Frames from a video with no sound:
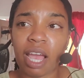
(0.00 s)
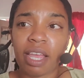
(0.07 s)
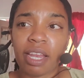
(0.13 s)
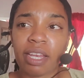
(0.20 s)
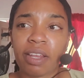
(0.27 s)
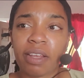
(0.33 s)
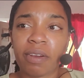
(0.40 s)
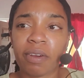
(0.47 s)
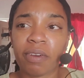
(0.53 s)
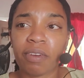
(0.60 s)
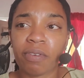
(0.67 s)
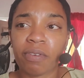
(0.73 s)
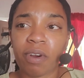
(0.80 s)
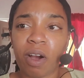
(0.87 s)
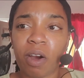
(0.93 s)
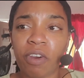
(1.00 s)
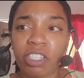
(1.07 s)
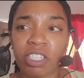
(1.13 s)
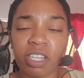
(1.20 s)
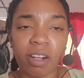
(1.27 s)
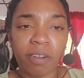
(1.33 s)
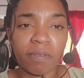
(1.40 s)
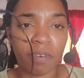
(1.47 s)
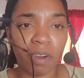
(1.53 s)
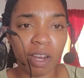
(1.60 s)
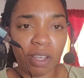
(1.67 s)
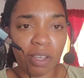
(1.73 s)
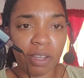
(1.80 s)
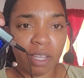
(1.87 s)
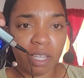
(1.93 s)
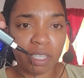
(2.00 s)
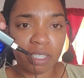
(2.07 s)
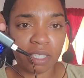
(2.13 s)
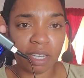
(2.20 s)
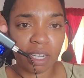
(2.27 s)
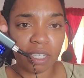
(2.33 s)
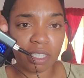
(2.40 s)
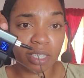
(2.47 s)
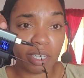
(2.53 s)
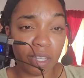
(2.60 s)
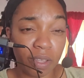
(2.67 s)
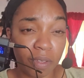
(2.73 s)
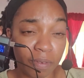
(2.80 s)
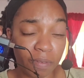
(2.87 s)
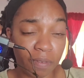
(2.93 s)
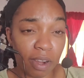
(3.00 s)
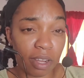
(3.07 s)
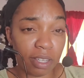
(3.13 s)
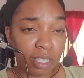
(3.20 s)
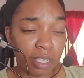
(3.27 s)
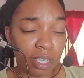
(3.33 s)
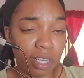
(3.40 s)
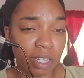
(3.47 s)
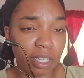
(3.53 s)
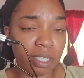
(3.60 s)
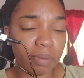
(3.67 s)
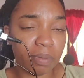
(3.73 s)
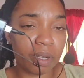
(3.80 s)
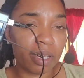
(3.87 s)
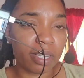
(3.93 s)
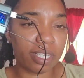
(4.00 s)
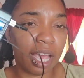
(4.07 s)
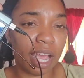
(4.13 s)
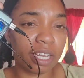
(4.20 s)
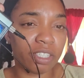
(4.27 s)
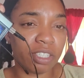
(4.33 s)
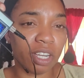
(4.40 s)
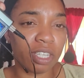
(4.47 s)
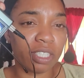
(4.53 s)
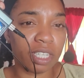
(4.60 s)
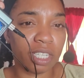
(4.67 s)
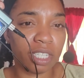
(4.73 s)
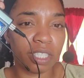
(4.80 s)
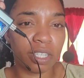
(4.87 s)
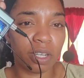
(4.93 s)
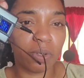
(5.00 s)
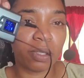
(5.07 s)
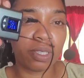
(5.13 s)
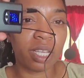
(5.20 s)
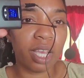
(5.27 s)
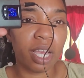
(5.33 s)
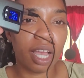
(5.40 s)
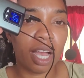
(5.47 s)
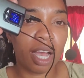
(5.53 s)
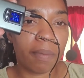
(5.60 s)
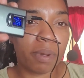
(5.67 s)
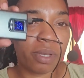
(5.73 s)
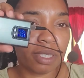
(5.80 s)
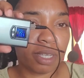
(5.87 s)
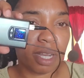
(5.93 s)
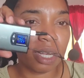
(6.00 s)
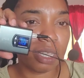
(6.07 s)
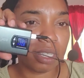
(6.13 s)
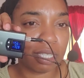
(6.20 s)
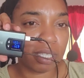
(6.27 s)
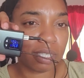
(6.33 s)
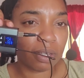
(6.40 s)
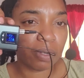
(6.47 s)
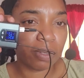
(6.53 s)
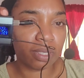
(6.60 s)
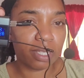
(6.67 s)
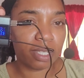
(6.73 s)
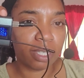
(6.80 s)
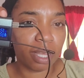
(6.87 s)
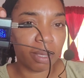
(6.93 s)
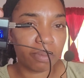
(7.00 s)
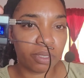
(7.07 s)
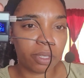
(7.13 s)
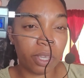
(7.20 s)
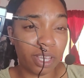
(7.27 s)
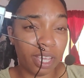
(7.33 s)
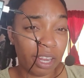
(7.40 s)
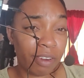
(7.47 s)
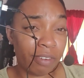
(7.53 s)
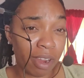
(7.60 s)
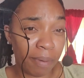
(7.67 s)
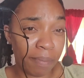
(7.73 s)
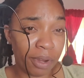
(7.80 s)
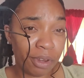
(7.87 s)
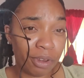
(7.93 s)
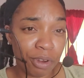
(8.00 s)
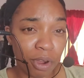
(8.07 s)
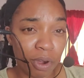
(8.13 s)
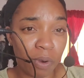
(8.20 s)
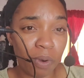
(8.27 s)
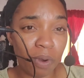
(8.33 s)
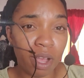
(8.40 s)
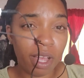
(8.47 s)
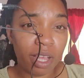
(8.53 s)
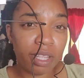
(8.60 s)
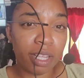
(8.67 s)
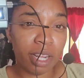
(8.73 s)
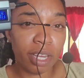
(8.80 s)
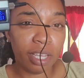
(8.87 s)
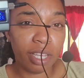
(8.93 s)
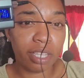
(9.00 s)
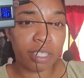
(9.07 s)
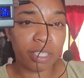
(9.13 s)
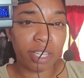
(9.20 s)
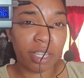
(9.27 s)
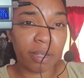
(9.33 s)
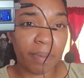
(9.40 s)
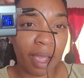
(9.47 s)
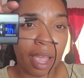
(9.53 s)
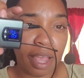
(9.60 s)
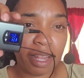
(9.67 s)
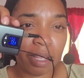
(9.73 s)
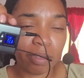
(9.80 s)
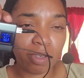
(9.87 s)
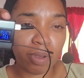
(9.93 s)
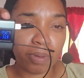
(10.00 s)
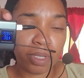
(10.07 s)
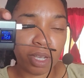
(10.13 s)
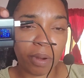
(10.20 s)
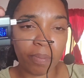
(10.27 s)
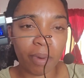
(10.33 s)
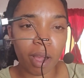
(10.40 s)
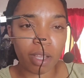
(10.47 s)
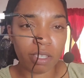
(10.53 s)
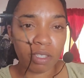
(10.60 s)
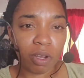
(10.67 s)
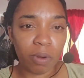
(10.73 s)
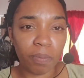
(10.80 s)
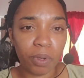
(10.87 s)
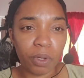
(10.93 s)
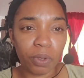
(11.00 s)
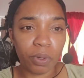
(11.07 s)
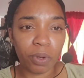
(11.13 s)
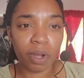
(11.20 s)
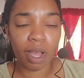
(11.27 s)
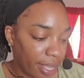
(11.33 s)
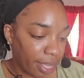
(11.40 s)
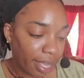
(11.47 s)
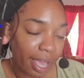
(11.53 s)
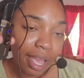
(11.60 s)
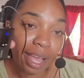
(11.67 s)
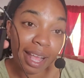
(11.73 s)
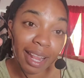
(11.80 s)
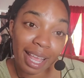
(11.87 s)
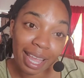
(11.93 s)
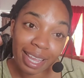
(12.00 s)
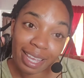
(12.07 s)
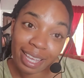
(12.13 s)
The original value is not $40 because I actually got a discount. Amazon is discounting them, so you can grab it now. The link is in my description box down below. Yeah, I like